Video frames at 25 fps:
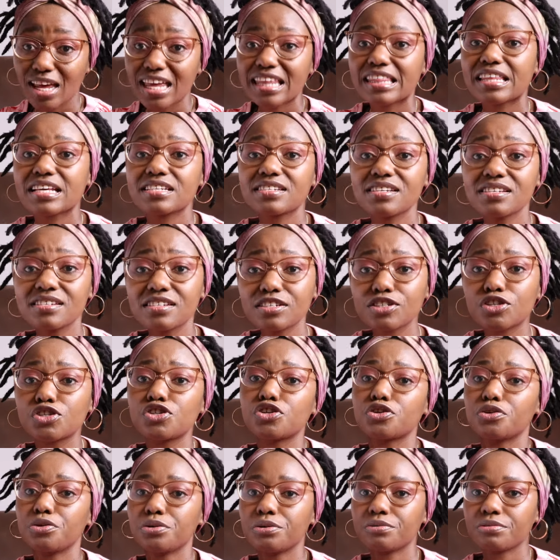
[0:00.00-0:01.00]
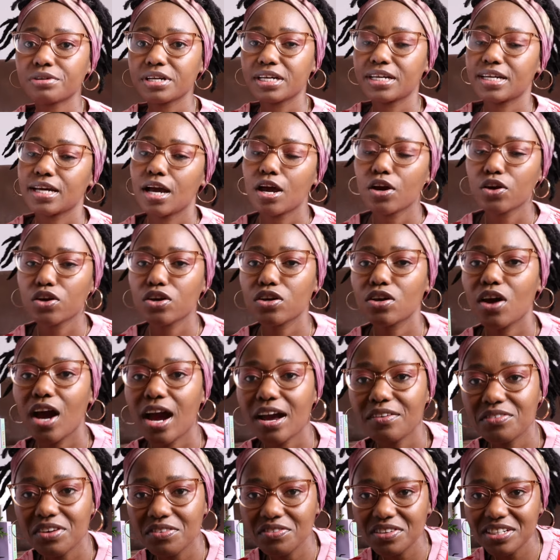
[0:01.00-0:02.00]
This is a June read. You know,
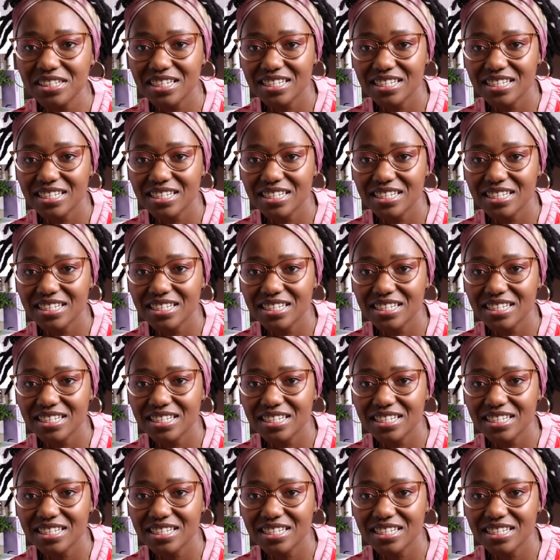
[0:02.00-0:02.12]
I've even